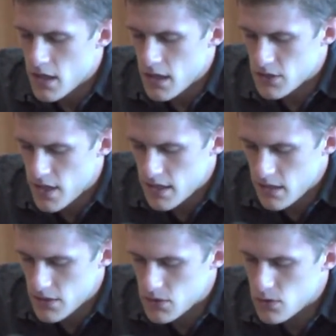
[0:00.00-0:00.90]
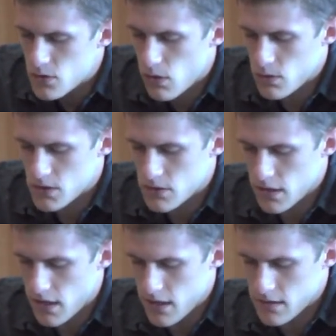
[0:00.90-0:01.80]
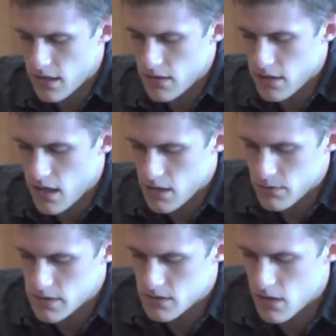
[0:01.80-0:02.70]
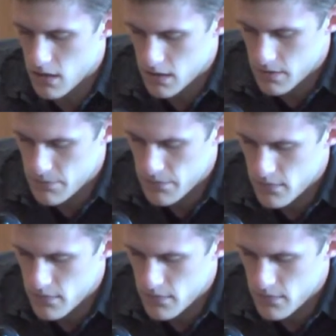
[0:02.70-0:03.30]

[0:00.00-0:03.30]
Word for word: And Jack saw two cold streetlights out in the aqueous dark.